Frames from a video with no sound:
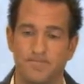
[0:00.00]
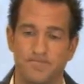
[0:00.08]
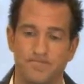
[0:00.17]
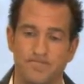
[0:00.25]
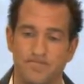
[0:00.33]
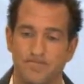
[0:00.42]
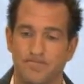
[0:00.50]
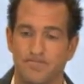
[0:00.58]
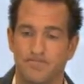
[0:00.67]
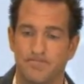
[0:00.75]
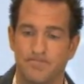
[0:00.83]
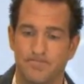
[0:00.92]

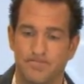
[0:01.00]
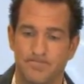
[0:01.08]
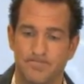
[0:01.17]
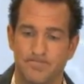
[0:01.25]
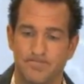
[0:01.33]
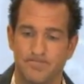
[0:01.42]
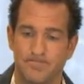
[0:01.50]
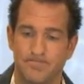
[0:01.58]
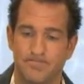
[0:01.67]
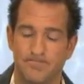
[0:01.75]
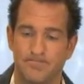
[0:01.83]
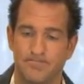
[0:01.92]

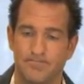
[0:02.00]
Nobody speaks.